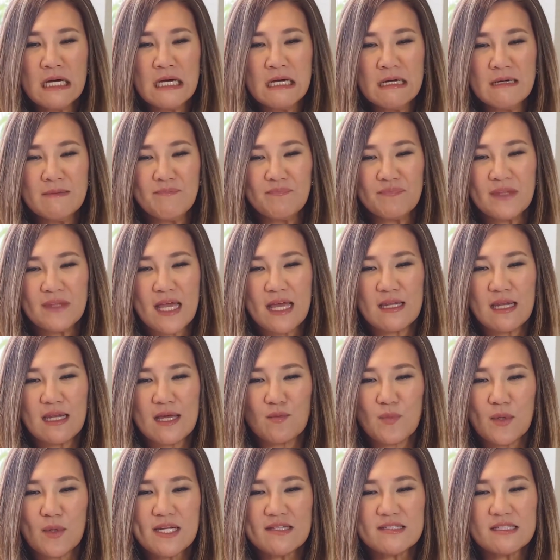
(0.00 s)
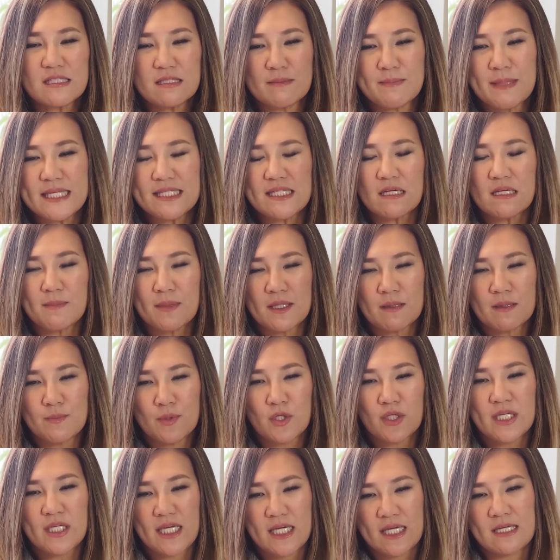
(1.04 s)
And what else is amazing about the
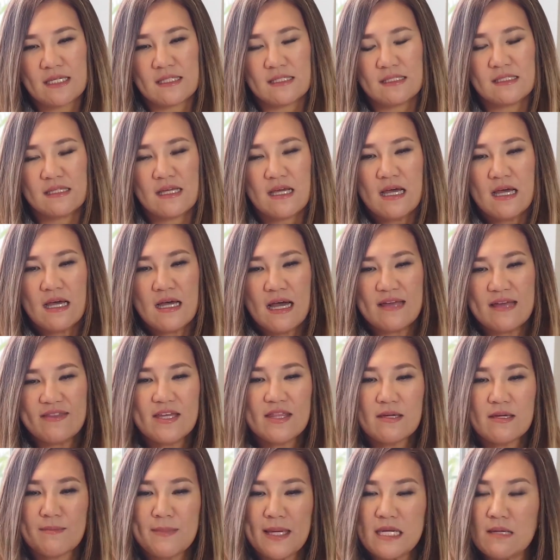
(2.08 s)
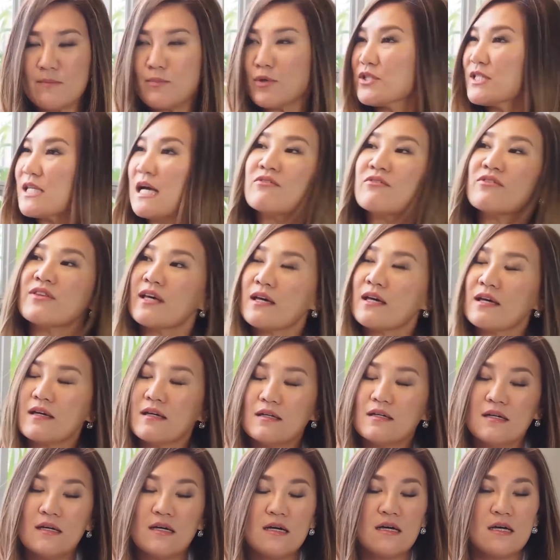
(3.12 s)
book is, I think there are many books out there
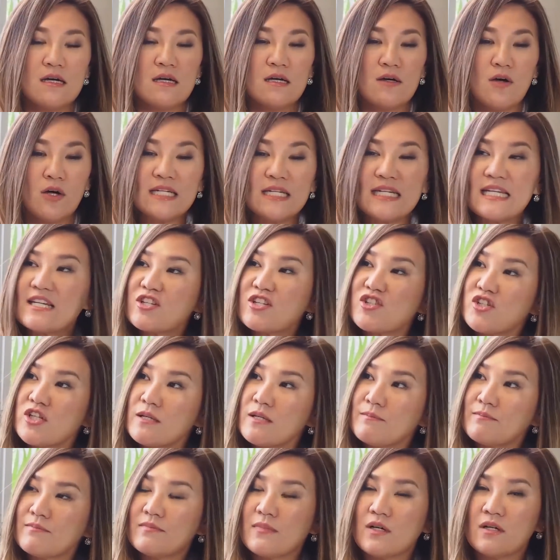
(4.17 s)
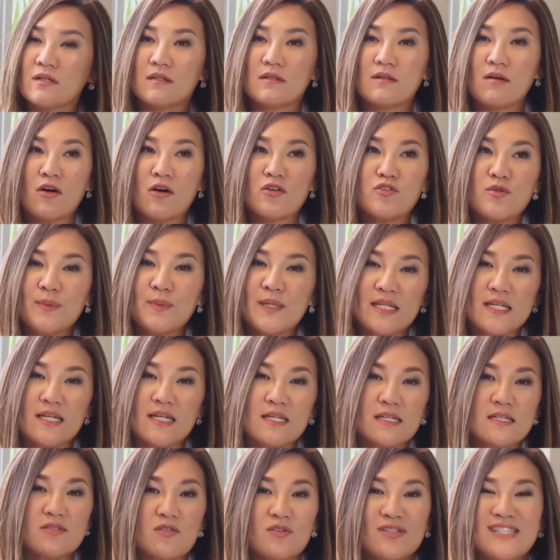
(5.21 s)
on leadership, on
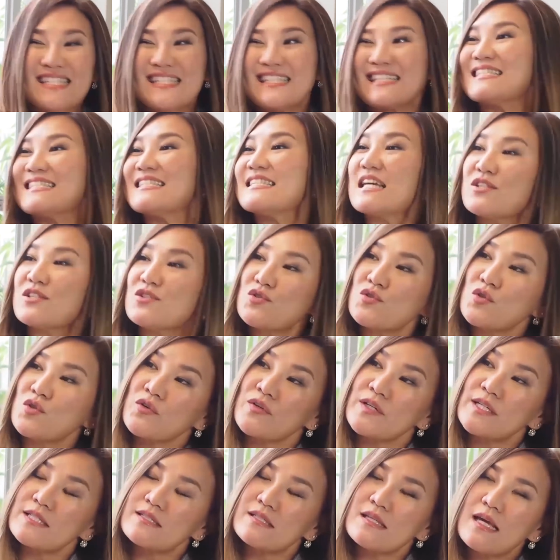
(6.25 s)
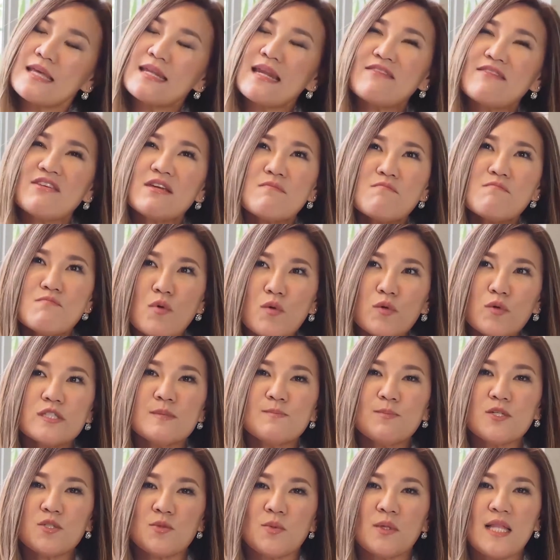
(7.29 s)
entrepreneurs, on success stories, and I think
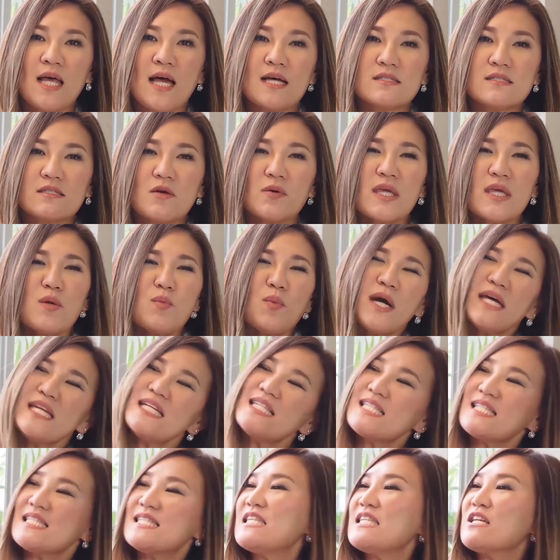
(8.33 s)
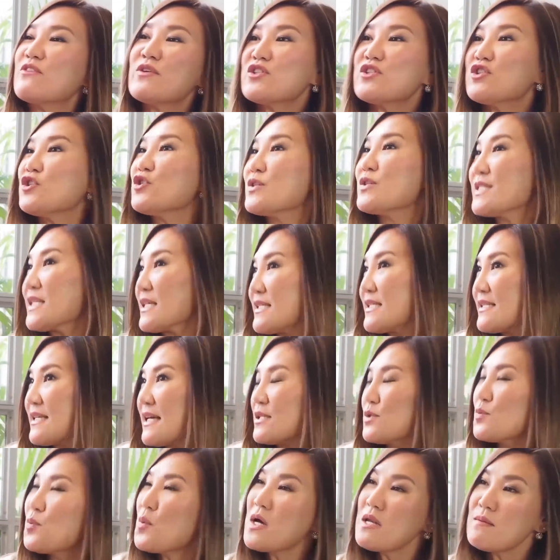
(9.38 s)
most books will ask, okay, what is the secret to your
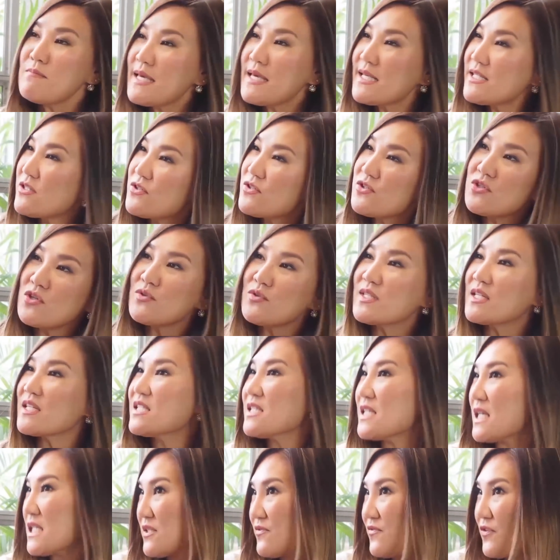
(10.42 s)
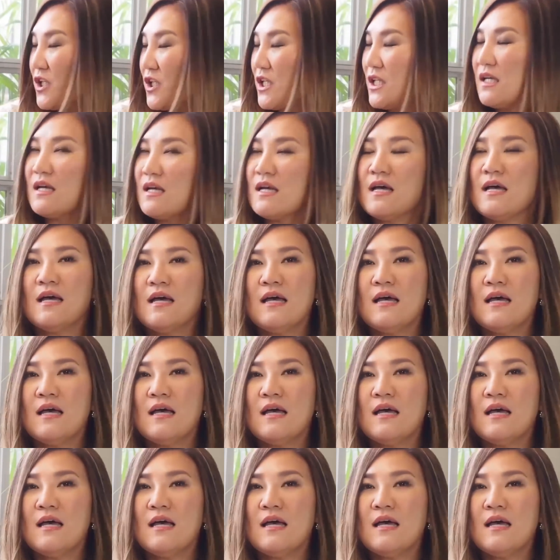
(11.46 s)
success? What makes you so successful?